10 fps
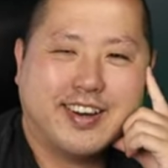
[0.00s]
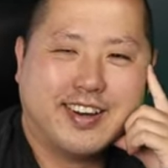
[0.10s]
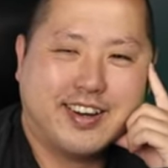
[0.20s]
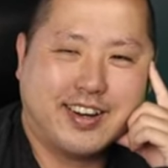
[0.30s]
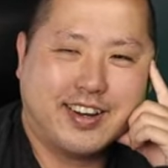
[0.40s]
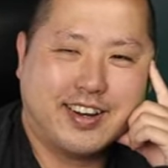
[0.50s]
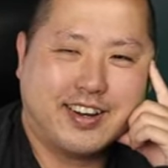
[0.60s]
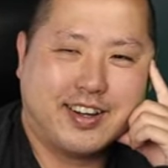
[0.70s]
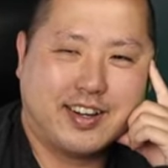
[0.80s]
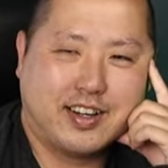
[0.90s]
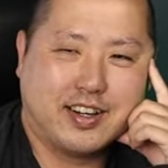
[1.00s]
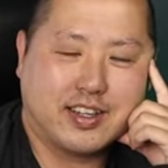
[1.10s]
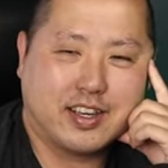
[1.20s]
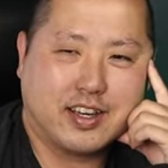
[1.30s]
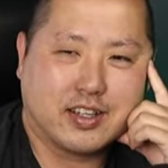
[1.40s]
Oh,
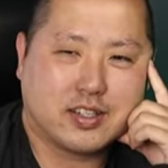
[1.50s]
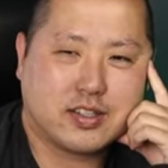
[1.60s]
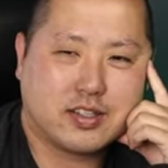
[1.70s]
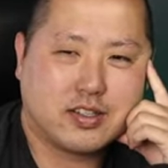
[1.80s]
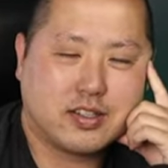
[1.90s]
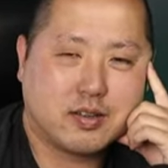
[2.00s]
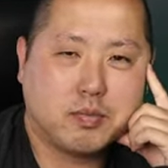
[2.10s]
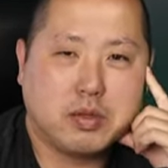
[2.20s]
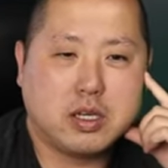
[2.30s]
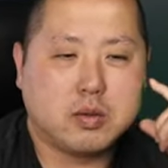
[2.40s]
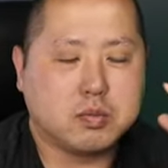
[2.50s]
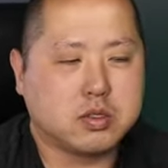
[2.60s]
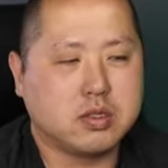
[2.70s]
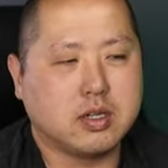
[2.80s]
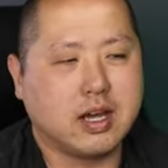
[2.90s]
yes.
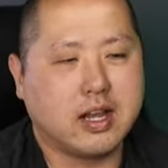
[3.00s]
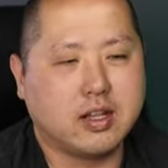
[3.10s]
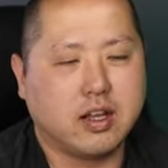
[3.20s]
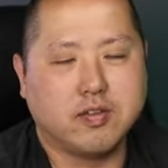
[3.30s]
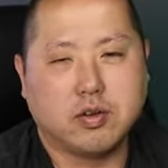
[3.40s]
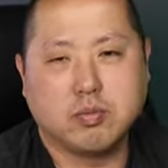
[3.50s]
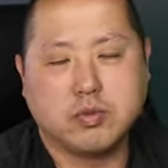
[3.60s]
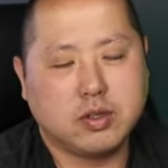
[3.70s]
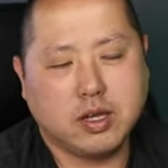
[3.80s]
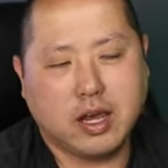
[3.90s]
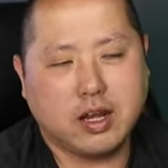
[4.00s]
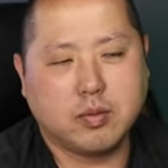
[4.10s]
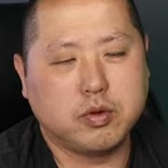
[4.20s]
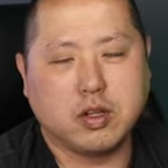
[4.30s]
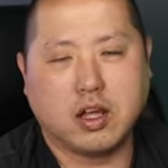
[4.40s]
Memes. You gotta love them. You hate
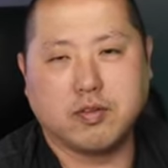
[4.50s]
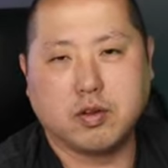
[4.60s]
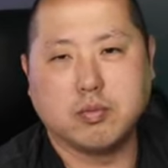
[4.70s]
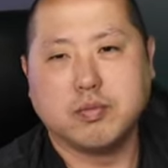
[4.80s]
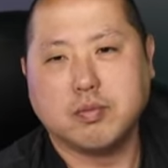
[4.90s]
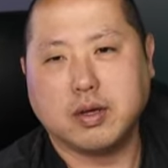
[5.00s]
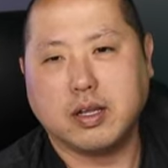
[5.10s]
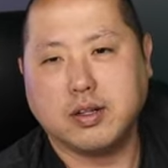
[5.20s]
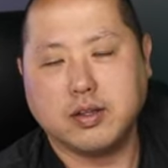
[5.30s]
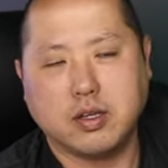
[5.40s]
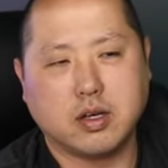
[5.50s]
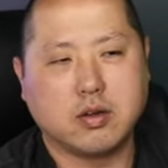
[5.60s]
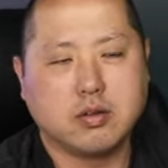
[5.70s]
them, you love them. But, you know.